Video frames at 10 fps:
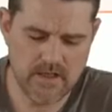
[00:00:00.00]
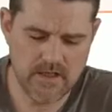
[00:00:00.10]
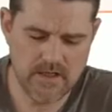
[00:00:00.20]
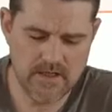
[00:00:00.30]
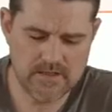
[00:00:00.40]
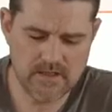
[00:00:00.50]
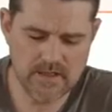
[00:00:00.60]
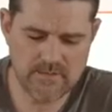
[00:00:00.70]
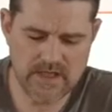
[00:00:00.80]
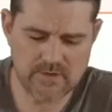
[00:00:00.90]
I start
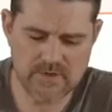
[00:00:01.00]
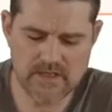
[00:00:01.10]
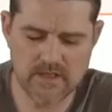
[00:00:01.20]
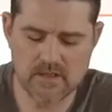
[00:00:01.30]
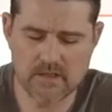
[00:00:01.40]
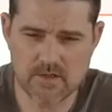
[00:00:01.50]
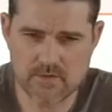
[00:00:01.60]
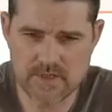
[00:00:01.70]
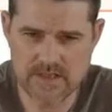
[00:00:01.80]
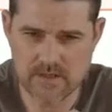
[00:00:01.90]
by creating
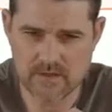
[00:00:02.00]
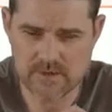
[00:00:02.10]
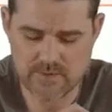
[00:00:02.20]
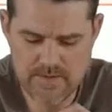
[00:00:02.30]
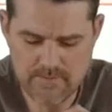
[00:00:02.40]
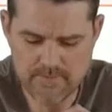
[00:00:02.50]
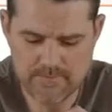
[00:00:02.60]
a string,